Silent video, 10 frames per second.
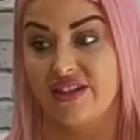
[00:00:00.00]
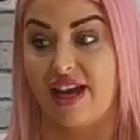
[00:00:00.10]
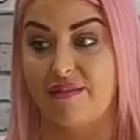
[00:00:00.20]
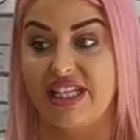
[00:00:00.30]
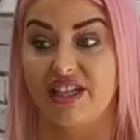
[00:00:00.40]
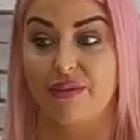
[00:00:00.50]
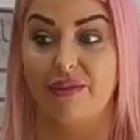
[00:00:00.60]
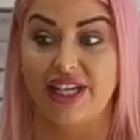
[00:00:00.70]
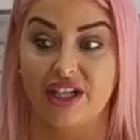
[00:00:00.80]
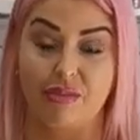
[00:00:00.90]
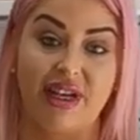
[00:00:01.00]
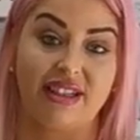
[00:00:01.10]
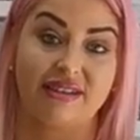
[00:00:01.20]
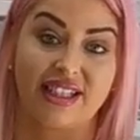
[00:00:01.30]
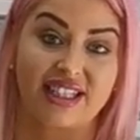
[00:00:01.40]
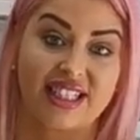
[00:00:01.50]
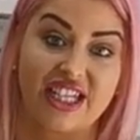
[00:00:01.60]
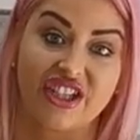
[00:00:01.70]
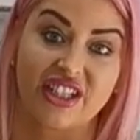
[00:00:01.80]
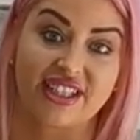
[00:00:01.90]
So that immediately when you come in, that
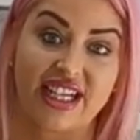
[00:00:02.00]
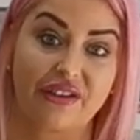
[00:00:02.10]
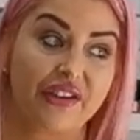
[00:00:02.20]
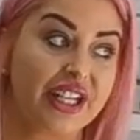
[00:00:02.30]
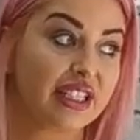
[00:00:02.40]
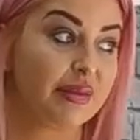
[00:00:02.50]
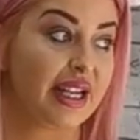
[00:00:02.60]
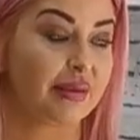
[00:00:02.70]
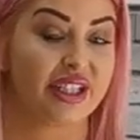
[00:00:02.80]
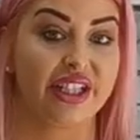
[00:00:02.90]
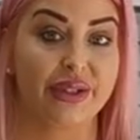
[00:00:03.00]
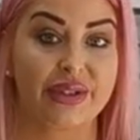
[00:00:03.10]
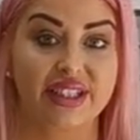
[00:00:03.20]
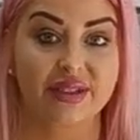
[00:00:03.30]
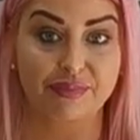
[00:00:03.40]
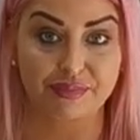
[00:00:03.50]
station is there for you to be able to use.